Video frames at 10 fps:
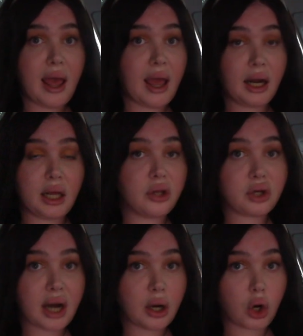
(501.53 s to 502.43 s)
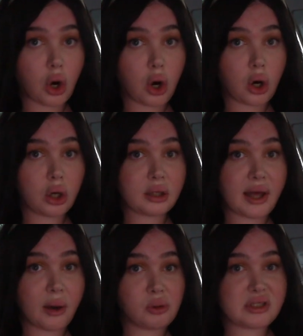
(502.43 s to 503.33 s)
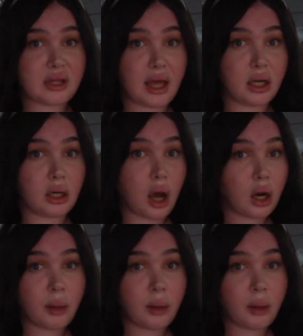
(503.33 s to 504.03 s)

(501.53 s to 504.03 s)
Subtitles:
any other kind of car that was like not